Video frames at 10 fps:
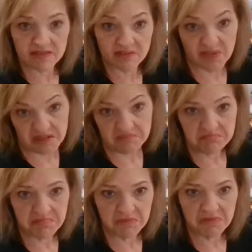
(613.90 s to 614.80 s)
frame,
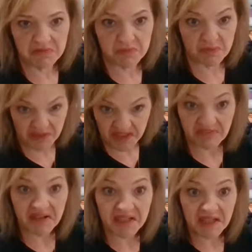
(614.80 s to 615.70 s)
but we're going to
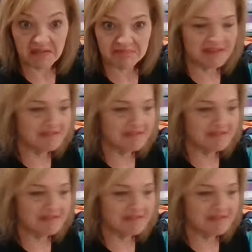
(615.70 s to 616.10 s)
find out.